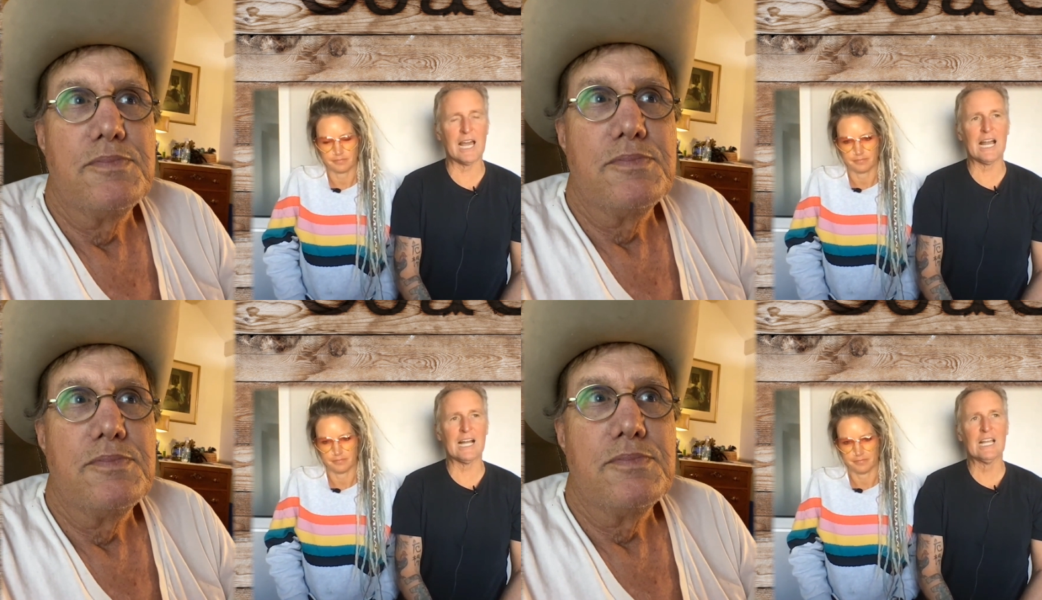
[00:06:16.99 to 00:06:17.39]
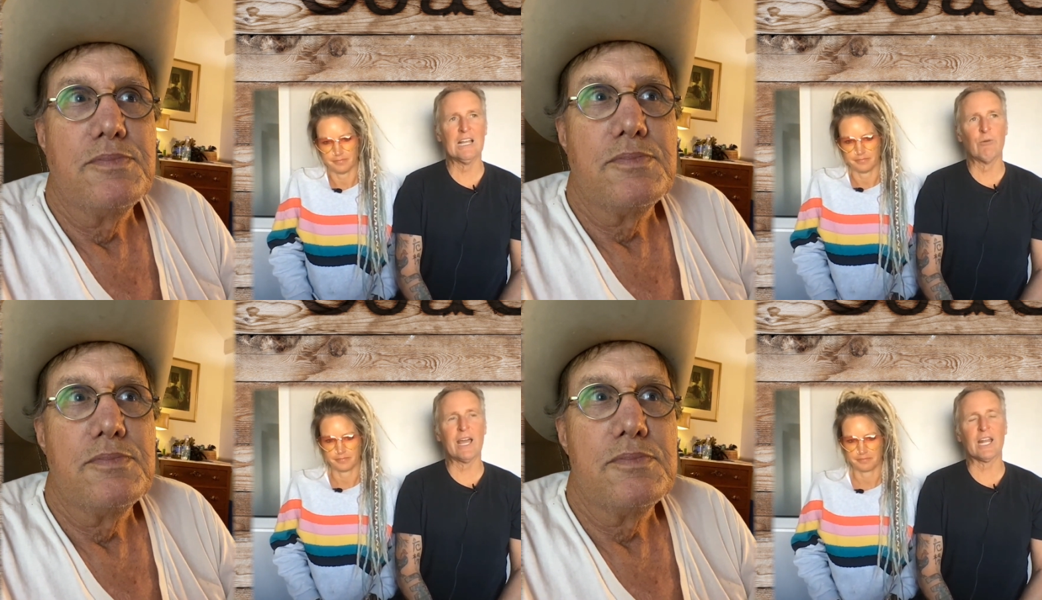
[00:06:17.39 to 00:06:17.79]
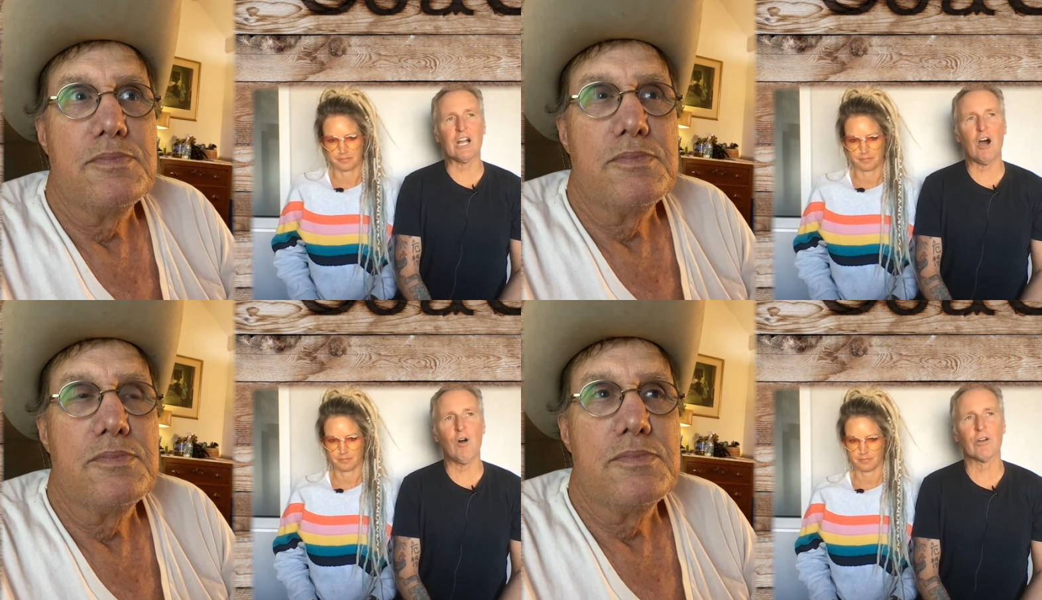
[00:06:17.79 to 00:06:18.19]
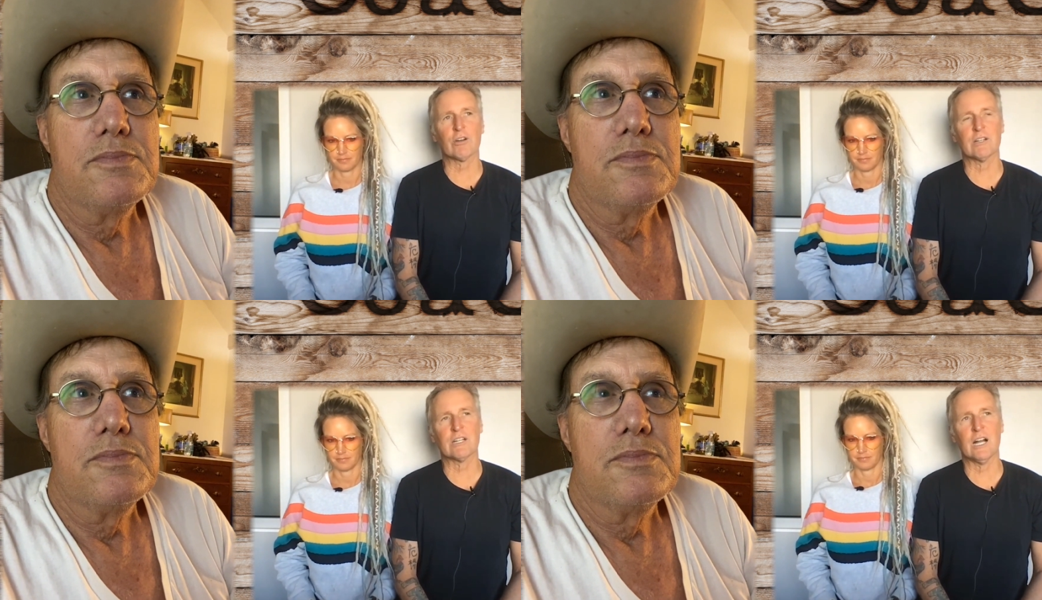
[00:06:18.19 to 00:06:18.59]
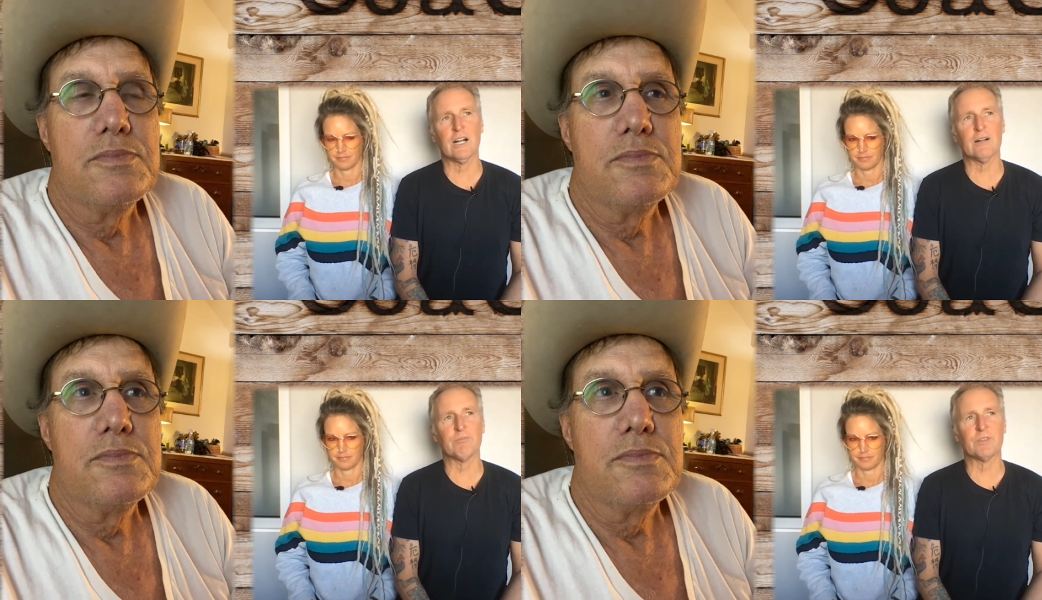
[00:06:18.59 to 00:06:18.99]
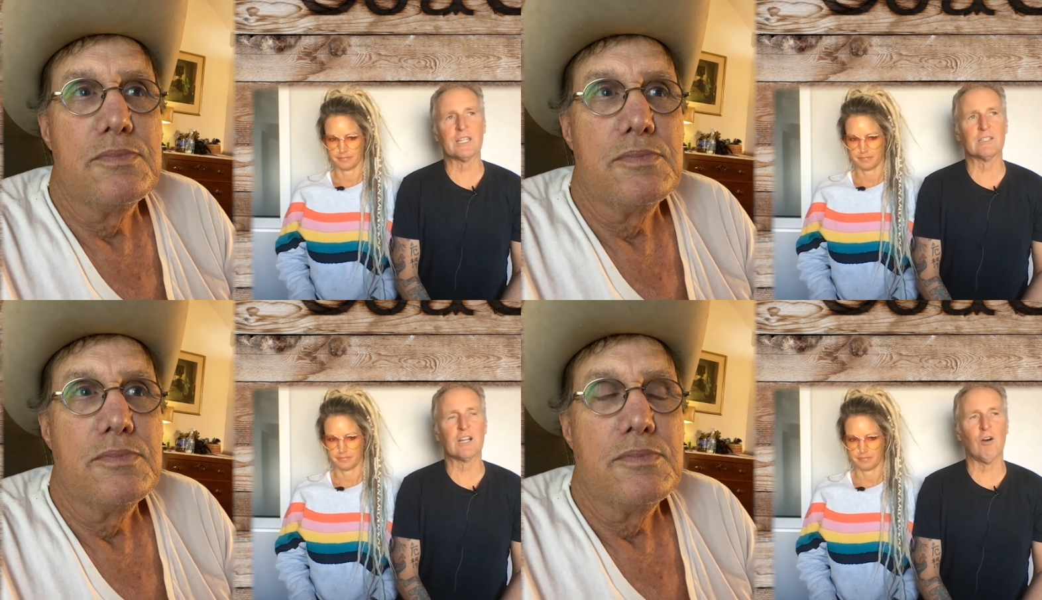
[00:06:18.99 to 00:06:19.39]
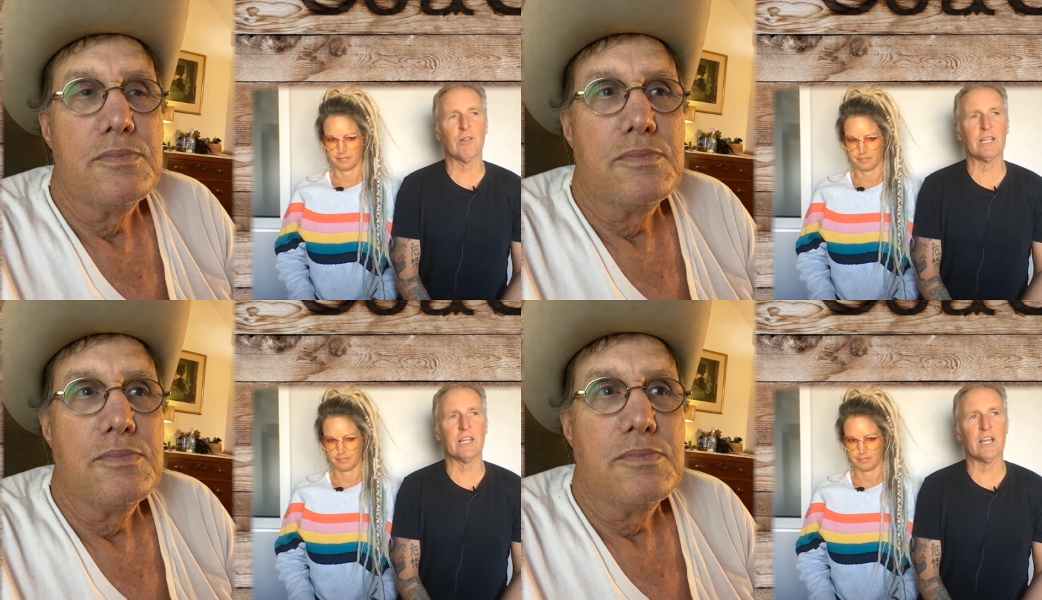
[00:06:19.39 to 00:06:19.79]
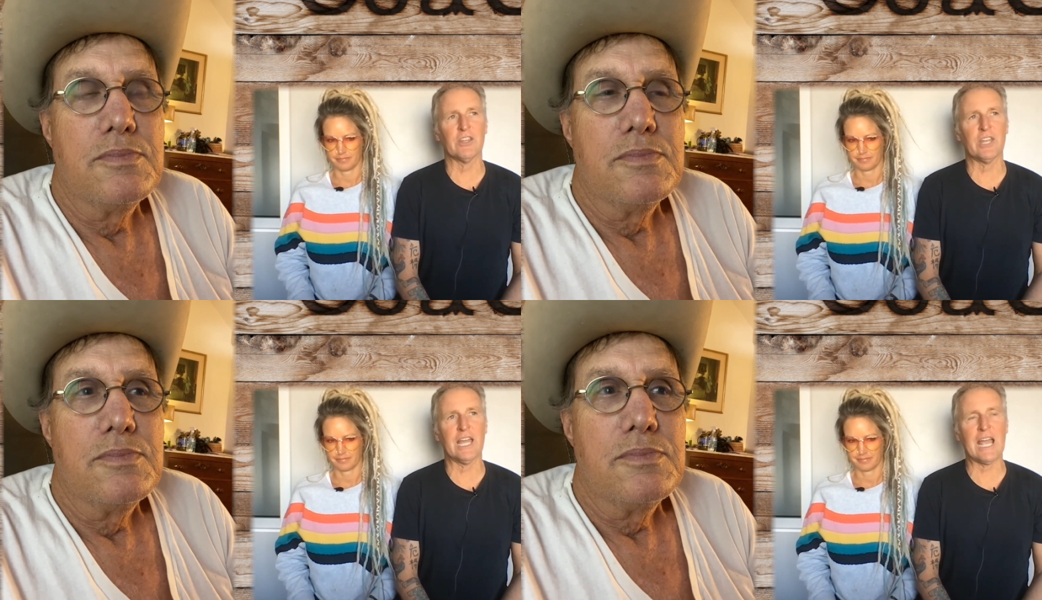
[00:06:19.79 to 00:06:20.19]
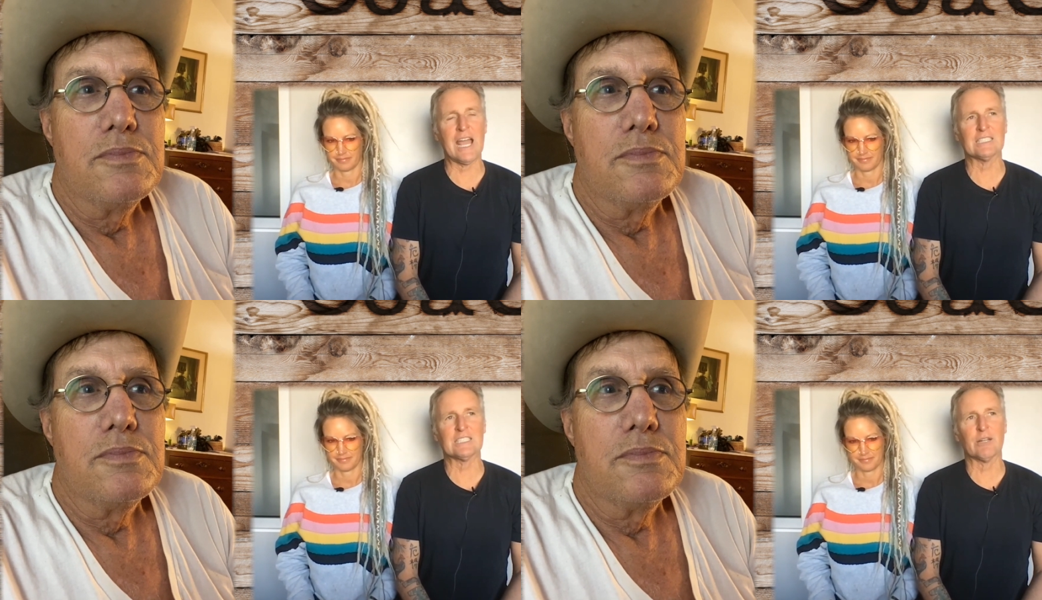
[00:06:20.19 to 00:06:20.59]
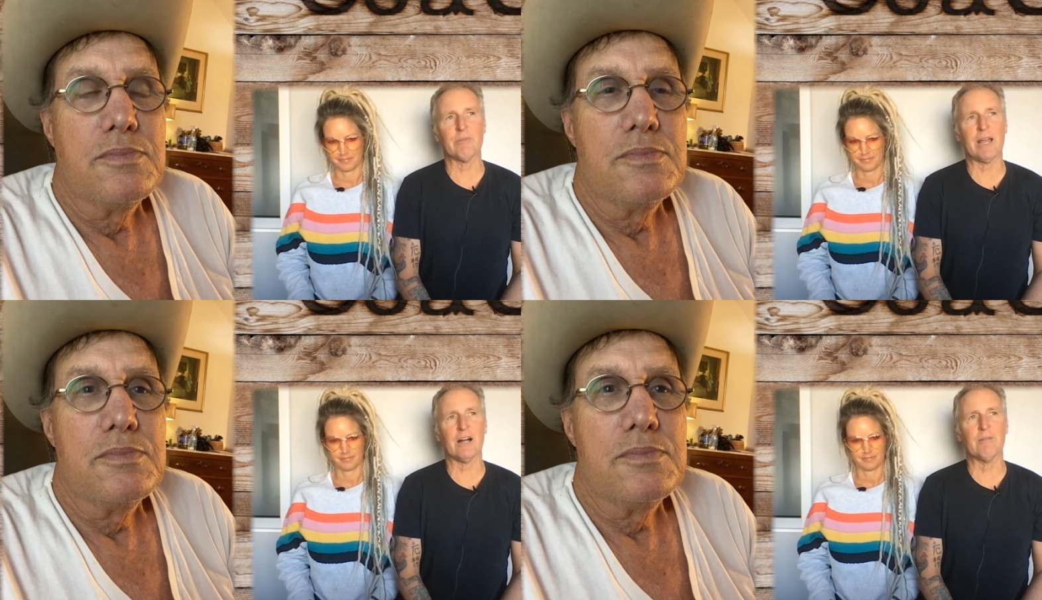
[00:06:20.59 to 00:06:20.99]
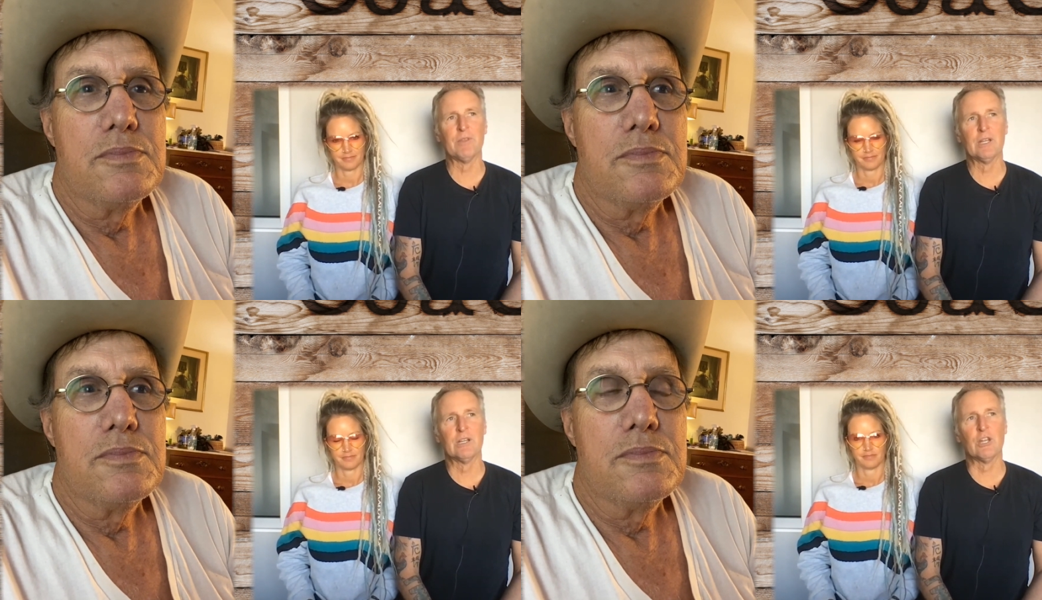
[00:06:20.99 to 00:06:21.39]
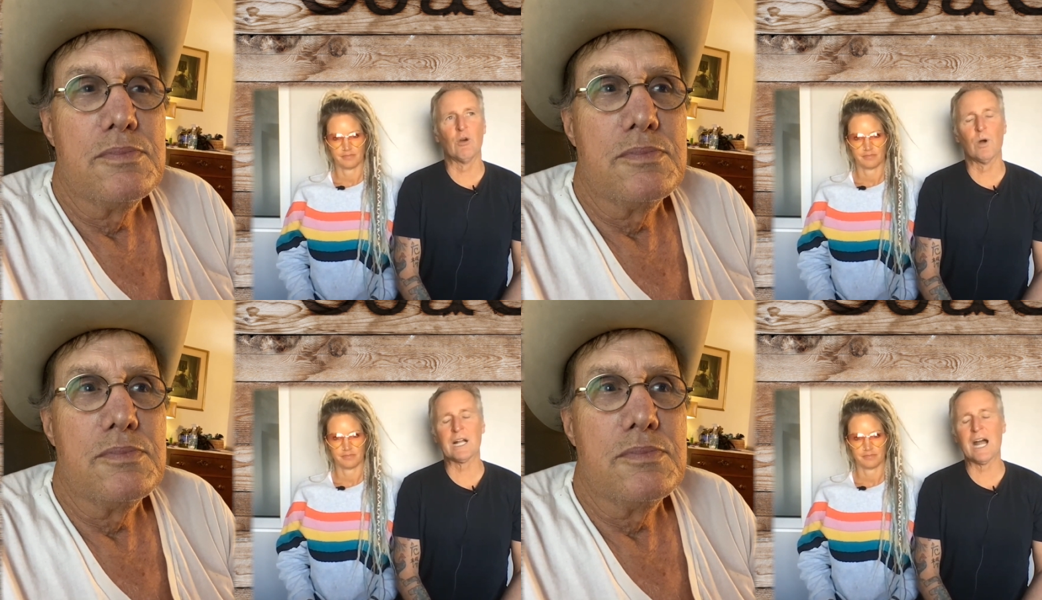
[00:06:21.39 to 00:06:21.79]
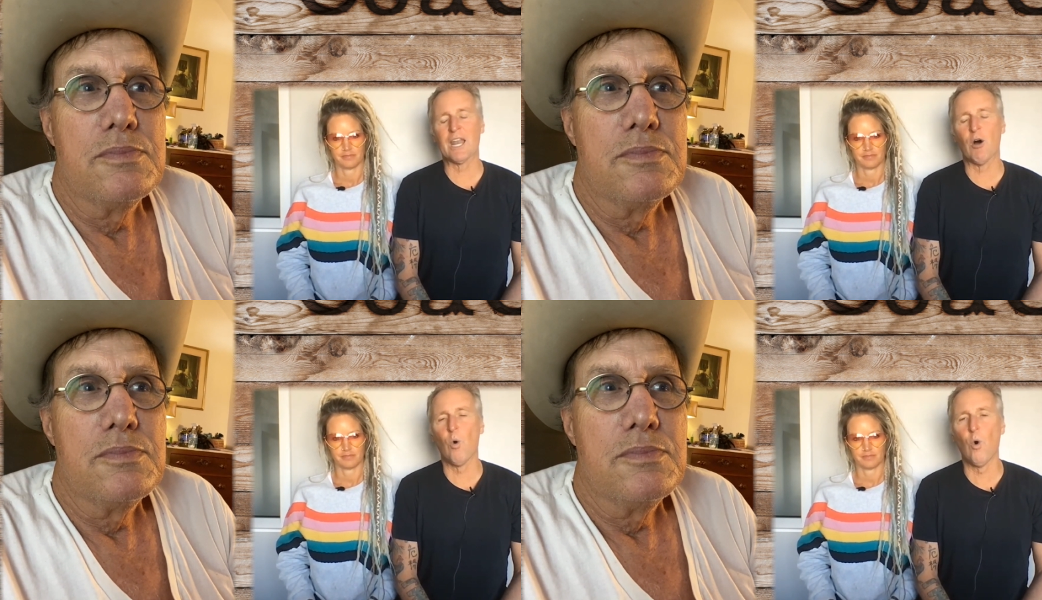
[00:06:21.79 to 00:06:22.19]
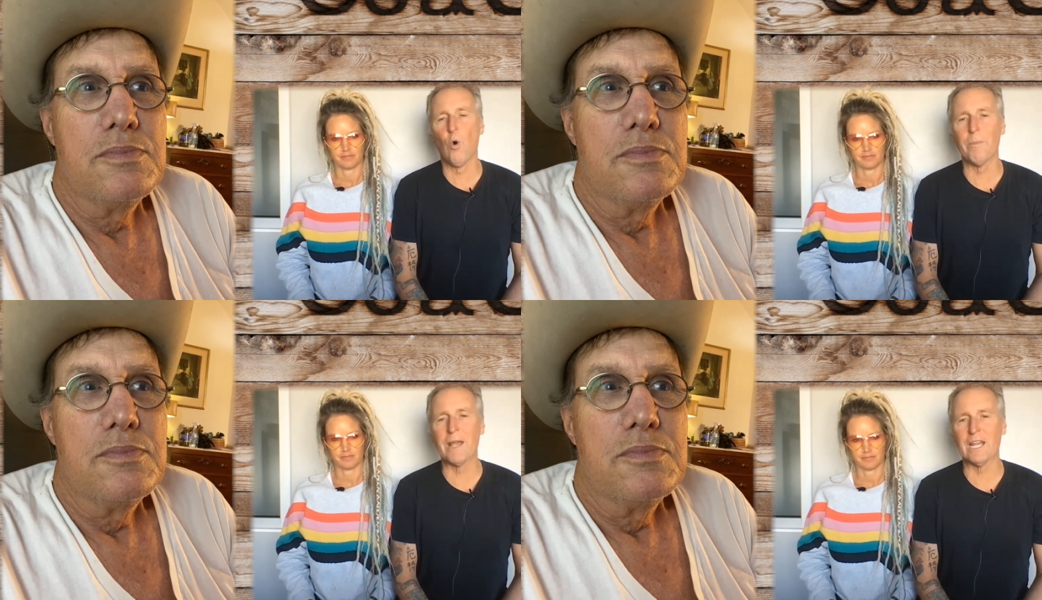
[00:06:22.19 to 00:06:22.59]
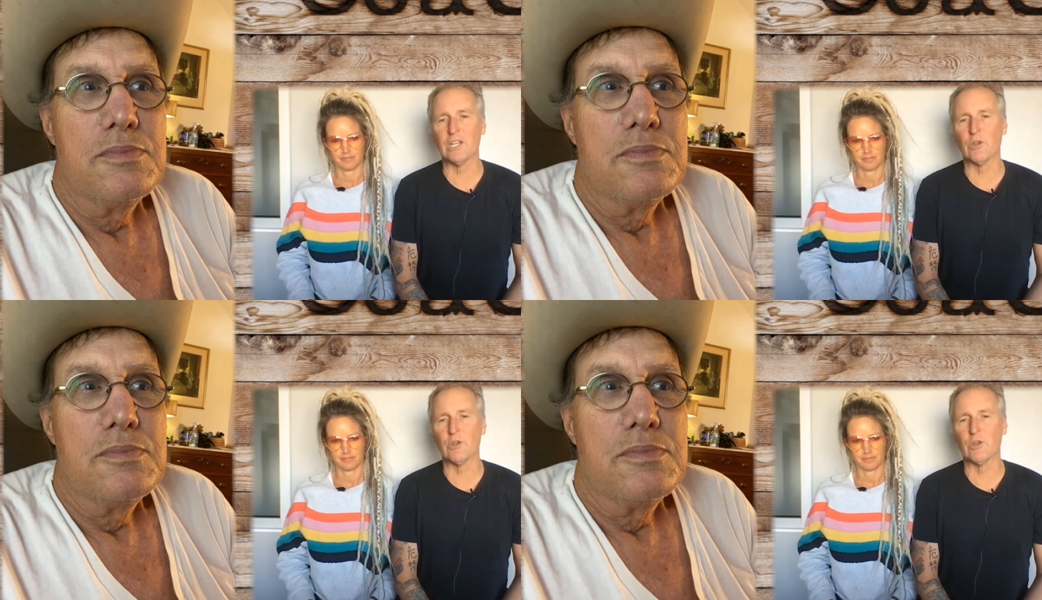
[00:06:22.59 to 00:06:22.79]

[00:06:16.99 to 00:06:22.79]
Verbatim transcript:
Speaker 1: I'd like, we had a caller uh, call in the other day asking about, you know, what kind of oil man you